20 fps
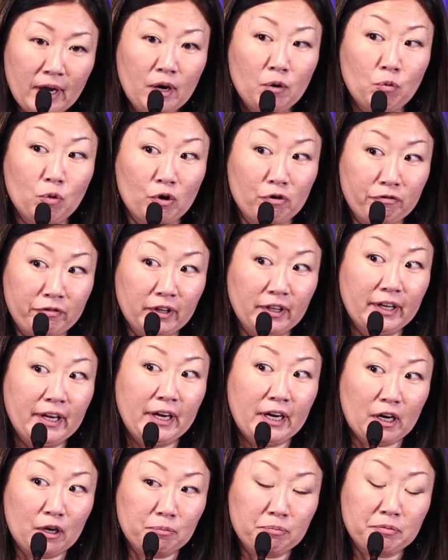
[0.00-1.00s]
were filling
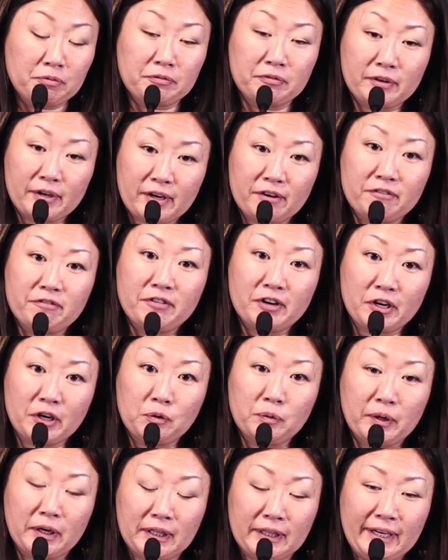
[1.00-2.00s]
up very
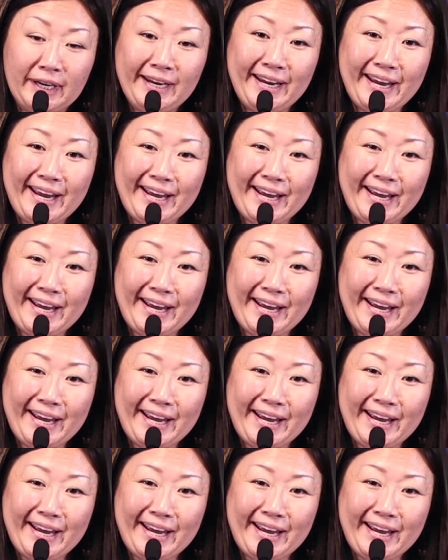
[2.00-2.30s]
quickly,